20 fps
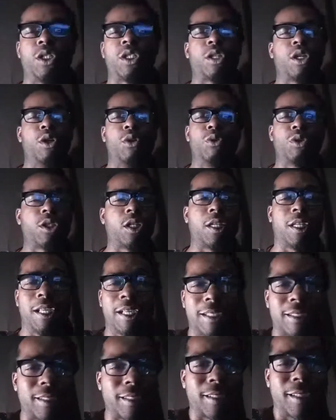solution
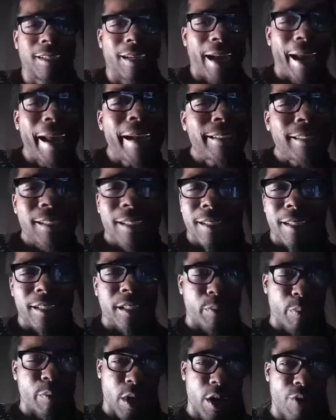is to exit
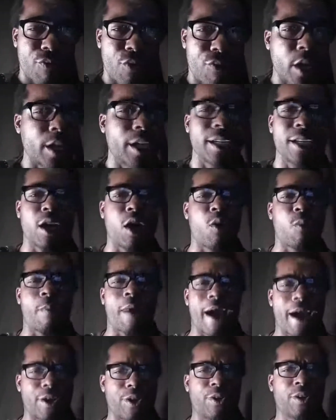this motherfucker. It don't
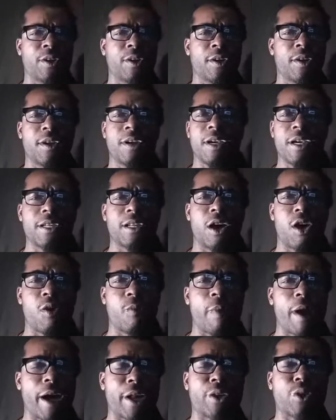matter. It
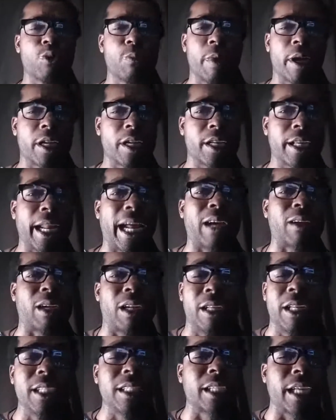don't matter. You better get out,
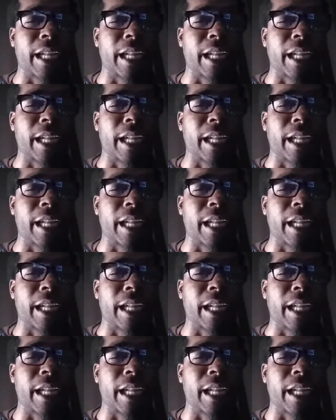at least